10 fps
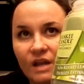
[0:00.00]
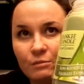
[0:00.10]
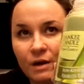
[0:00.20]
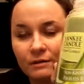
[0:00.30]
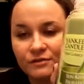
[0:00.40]

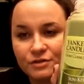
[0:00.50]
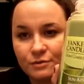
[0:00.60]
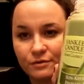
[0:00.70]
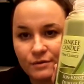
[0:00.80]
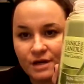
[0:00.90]
probably for
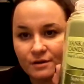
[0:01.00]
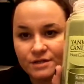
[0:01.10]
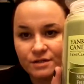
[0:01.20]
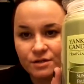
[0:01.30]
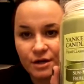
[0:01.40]
2 or 3
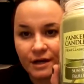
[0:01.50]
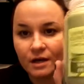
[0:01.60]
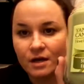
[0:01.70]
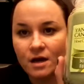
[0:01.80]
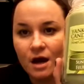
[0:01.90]
years at
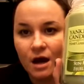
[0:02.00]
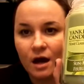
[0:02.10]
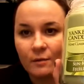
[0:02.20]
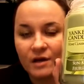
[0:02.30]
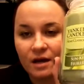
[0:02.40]
Target.
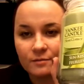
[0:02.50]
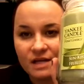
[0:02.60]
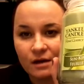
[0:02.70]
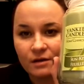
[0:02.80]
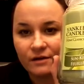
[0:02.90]
It comes
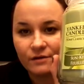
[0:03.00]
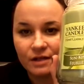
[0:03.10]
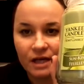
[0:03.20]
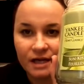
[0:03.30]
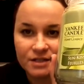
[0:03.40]
out every
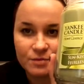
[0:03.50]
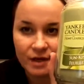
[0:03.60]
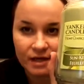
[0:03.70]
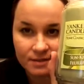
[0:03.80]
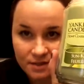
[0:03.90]

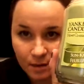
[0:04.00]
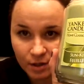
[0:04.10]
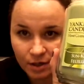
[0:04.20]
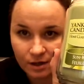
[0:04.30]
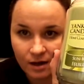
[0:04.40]
spring and
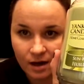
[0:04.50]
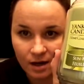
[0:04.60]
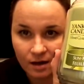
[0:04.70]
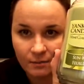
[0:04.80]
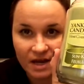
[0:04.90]
summer.
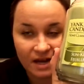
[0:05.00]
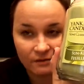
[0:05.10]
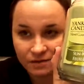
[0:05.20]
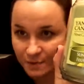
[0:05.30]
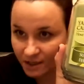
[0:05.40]
And
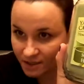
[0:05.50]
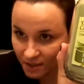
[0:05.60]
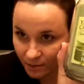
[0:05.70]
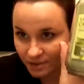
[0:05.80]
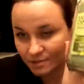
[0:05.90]
every spring and
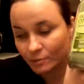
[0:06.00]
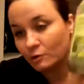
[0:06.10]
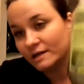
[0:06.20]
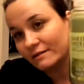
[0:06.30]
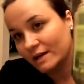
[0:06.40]
summer, as I'm
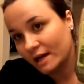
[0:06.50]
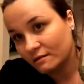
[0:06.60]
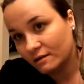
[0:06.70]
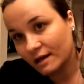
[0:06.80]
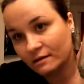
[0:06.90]
going down the
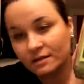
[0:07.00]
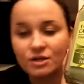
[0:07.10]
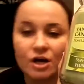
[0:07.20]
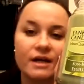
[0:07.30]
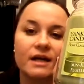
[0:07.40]
candle aisle at
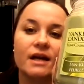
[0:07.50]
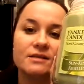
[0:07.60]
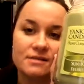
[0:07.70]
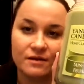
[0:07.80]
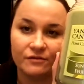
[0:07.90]
Target, I
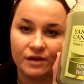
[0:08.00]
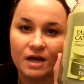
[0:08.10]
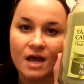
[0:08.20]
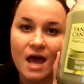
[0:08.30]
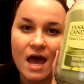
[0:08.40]
sniff it.
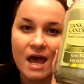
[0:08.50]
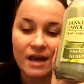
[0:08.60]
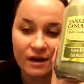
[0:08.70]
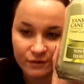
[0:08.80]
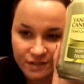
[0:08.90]

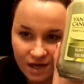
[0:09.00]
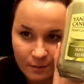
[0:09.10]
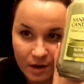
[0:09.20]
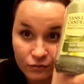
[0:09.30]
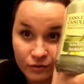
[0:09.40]
And every
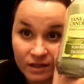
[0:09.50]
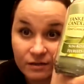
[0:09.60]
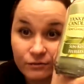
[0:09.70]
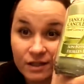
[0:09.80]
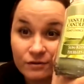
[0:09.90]
time I
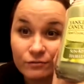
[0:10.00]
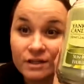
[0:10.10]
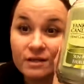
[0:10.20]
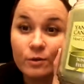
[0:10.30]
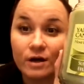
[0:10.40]
really, really,
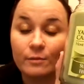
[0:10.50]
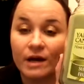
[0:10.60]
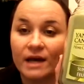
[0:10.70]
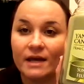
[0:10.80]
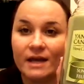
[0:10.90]
really want to
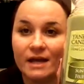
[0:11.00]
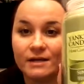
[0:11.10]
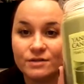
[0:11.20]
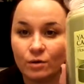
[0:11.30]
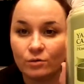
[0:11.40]
buy it, and
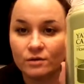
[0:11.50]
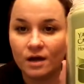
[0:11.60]
I don't.